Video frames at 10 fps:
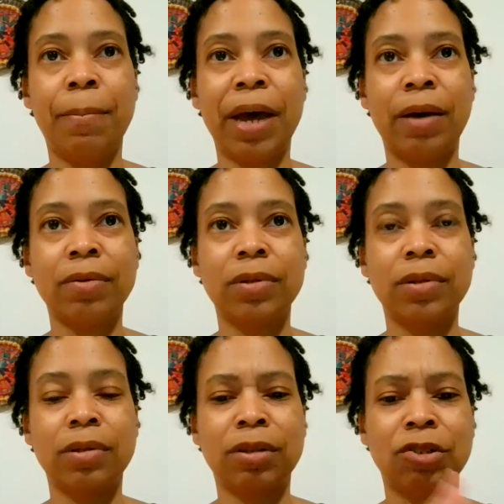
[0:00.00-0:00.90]
about
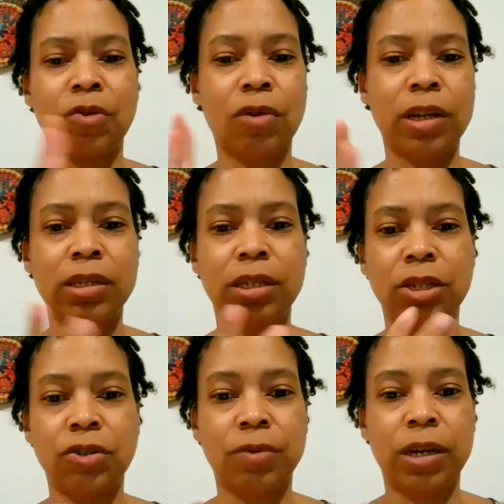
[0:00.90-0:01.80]
the toilet
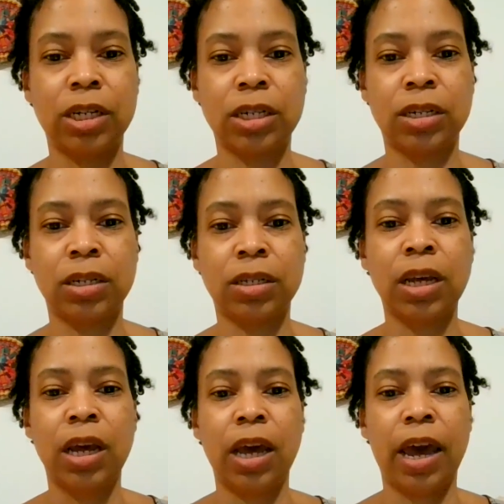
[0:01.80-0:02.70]

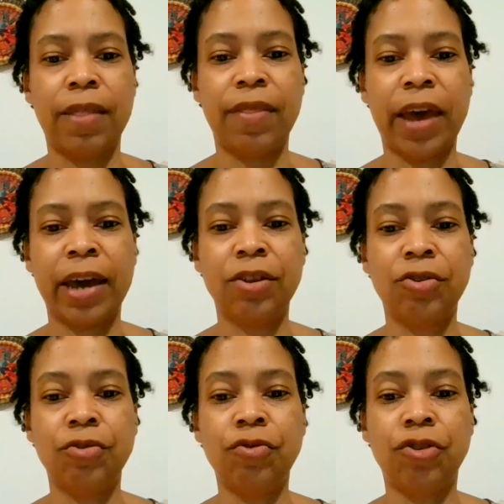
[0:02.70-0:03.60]
situations and
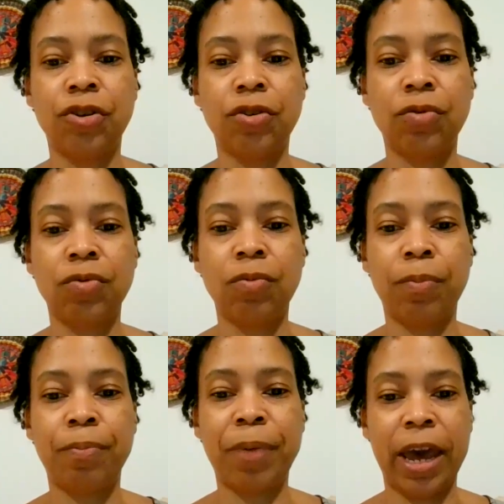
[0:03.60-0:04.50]
that you
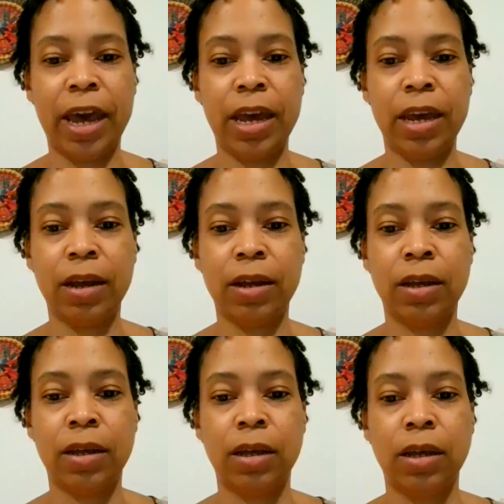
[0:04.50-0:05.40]
do pay
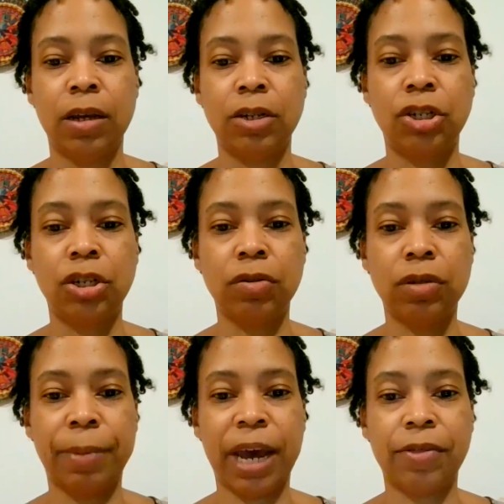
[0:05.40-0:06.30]
to
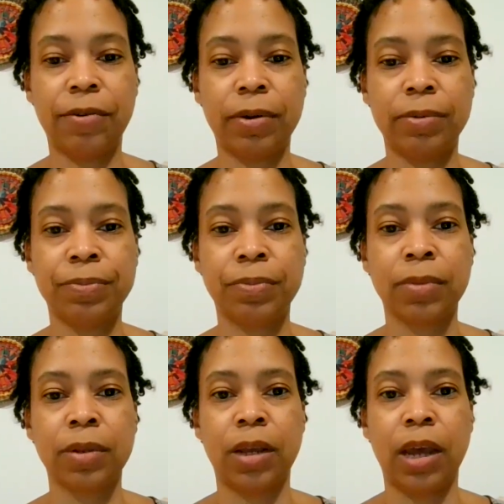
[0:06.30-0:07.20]
use the bathroom
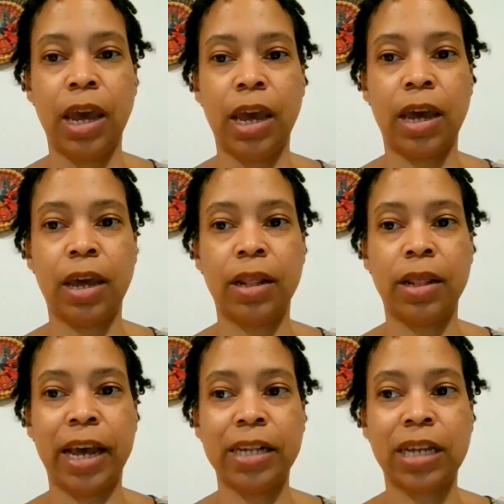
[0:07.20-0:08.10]

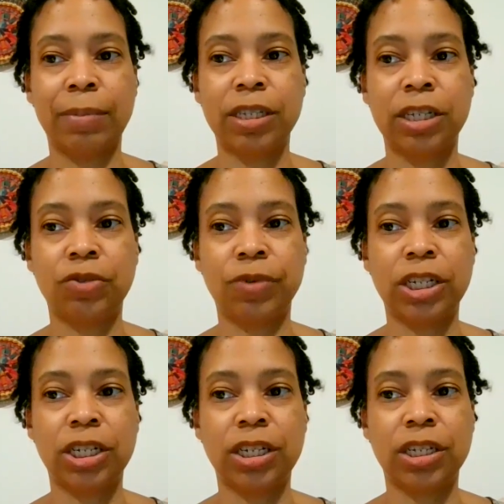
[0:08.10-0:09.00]
and that type of
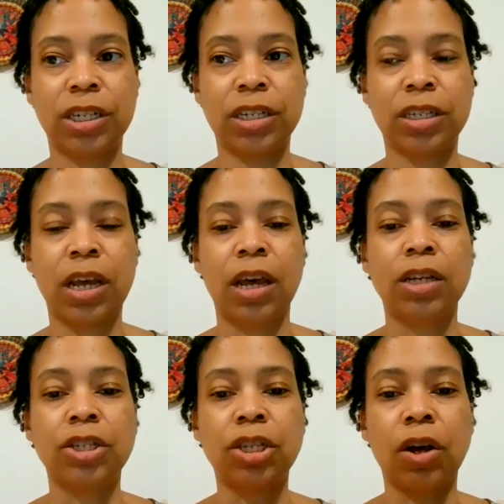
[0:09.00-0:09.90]
situationistness.
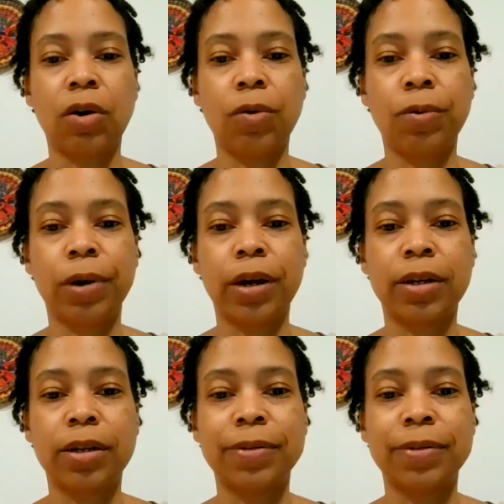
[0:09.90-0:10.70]
So